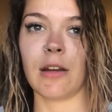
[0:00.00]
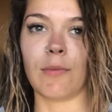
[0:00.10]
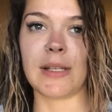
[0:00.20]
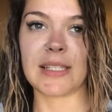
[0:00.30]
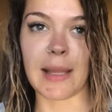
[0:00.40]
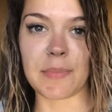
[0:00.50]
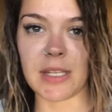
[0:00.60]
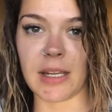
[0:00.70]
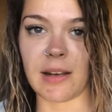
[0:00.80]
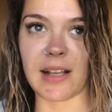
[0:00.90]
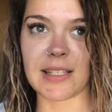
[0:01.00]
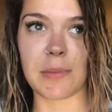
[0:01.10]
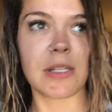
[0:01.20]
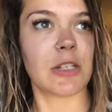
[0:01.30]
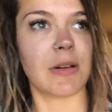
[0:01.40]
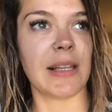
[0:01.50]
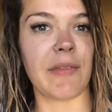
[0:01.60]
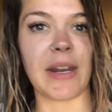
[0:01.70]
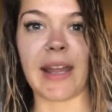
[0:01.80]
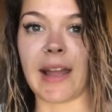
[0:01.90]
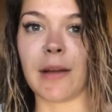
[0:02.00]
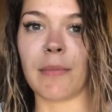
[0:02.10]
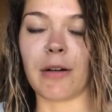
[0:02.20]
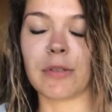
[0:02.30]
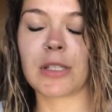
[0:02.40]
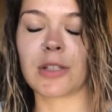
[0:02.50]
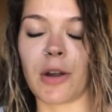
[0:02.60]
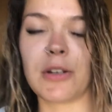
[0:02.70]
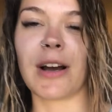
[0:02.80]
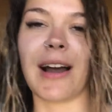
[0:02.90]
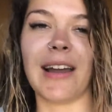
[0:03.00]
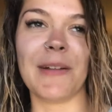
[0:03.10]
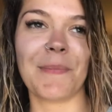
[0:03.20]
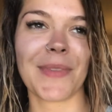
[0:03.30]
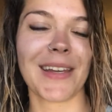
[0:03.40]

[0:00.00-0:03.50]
we slept in, I slept until 11am, I was so tired.